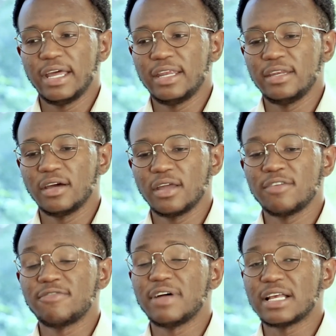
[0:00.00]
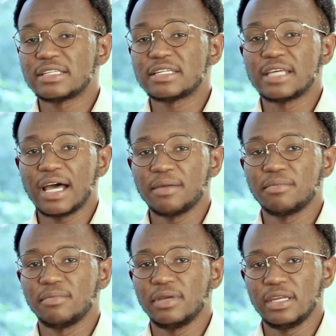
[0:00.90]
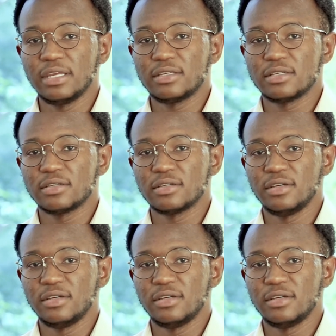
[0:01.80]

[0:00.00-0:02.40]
and invest time in it.